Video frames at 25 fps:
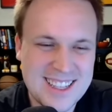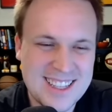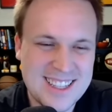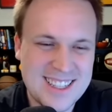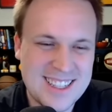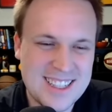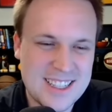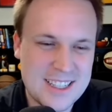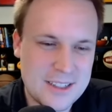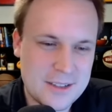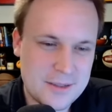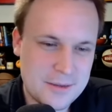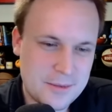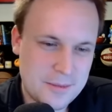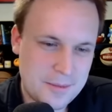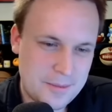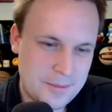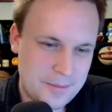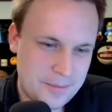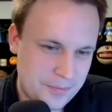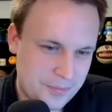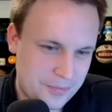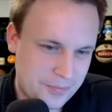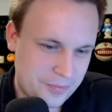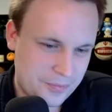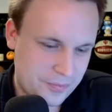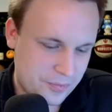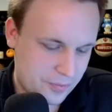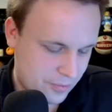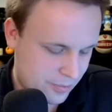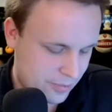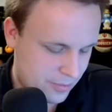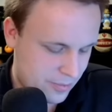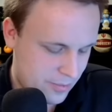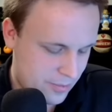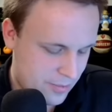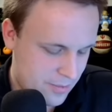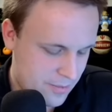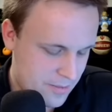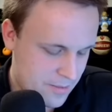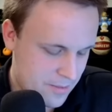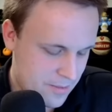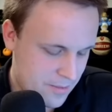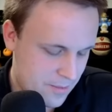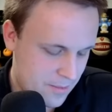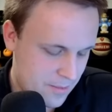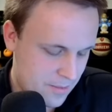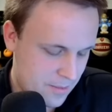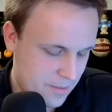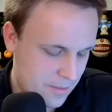
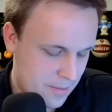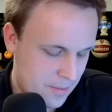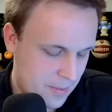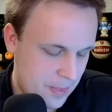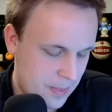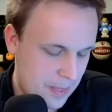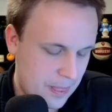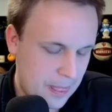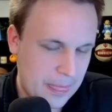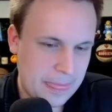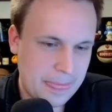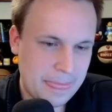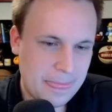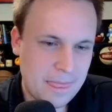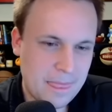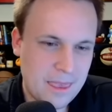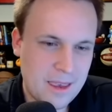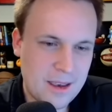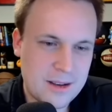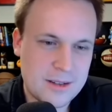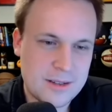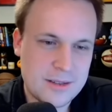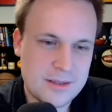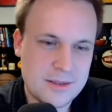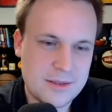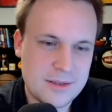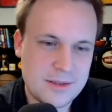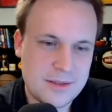The person shown says nothing.